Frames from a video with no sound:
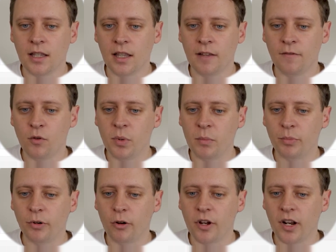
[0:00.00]
they've all been
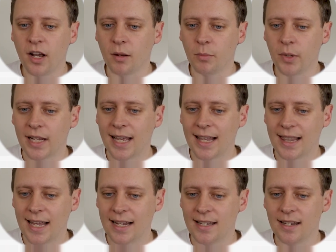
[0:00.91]
broken up and
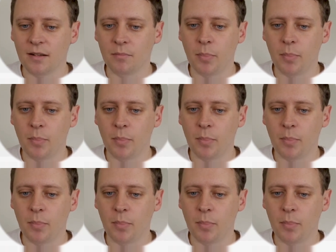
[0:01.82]
collected